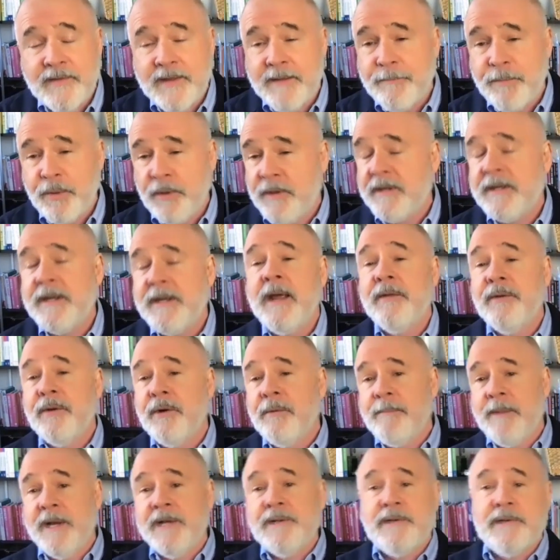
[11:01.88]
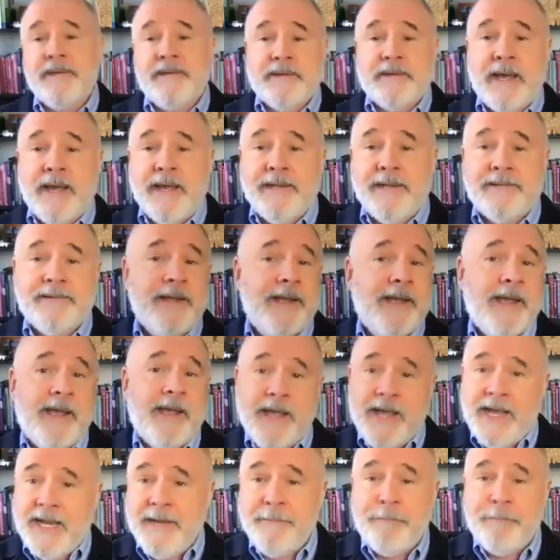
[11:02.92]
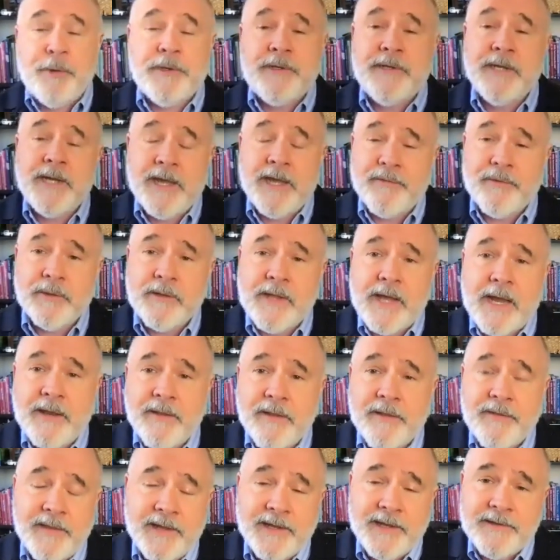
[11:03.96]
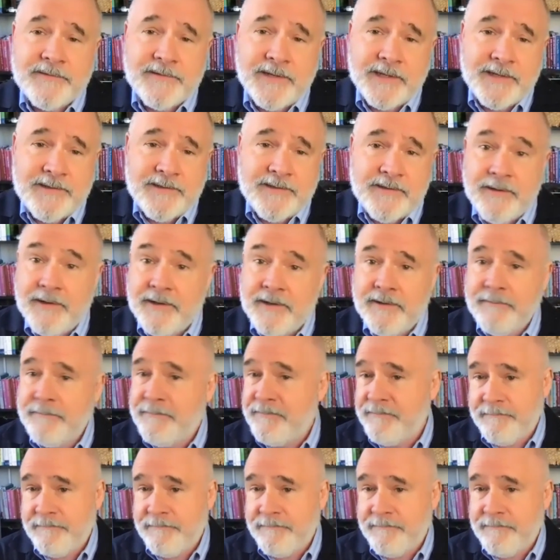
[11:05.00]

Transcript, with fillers: He put it together a bunch of science and he put together a lot of the things that uh,